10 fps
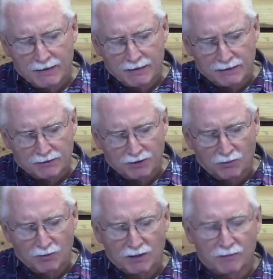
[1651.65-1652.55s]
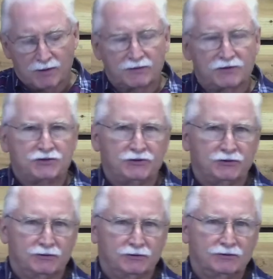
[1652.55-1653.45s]
No one among the
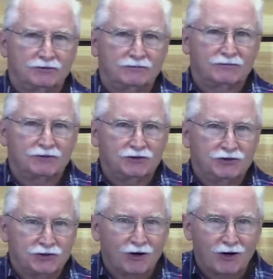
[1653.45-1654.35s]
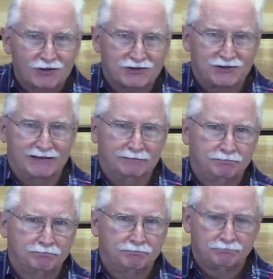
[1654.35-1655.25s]
Jews could charge them
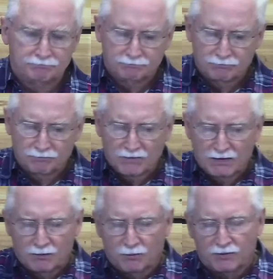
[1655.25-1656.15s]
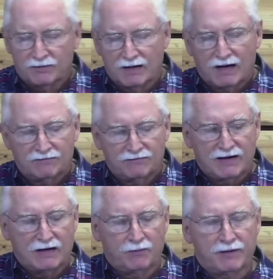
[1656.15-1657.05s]
with not
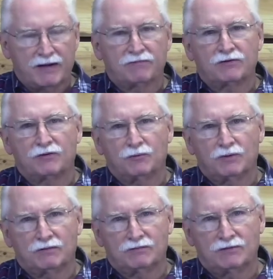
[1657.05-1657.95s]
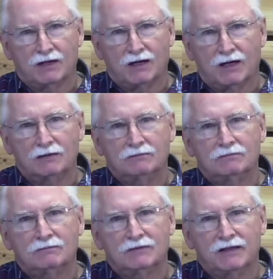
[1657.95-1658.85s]
following after the will of God
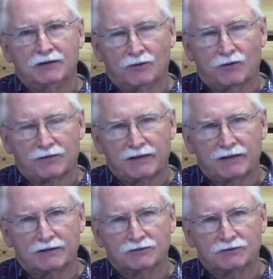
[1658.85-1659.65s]
in all things.